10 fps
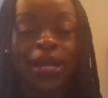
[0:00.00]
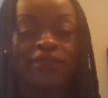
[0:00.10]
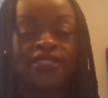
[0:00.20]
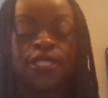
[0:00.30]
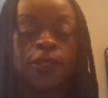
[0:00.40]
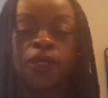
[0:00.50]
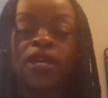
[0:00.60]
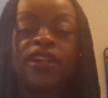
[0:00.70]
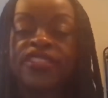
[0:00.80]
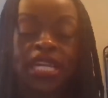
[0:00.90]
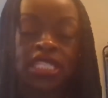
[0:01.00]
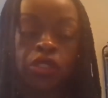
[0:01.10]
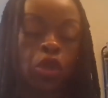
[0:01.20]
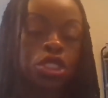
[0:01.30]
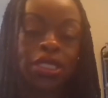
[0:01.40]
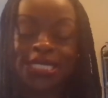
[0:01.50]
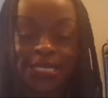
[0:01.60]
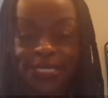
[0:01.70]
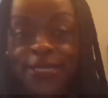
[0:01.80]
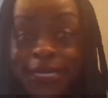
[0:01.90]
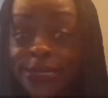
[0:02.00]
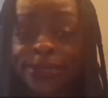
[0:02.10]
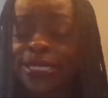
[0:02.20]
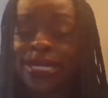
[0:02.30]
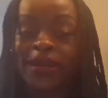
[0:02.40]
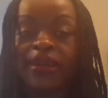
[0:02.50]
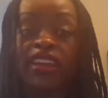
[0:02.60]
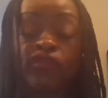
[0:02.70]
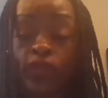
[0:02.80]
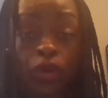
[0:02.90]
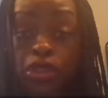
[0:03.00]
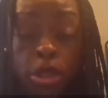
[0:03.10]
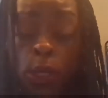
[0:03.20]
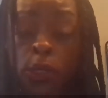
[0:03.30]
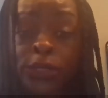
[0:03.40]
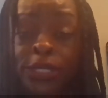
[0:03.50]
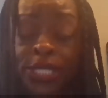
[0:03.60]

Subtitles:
We have to do things socially distant and virtual.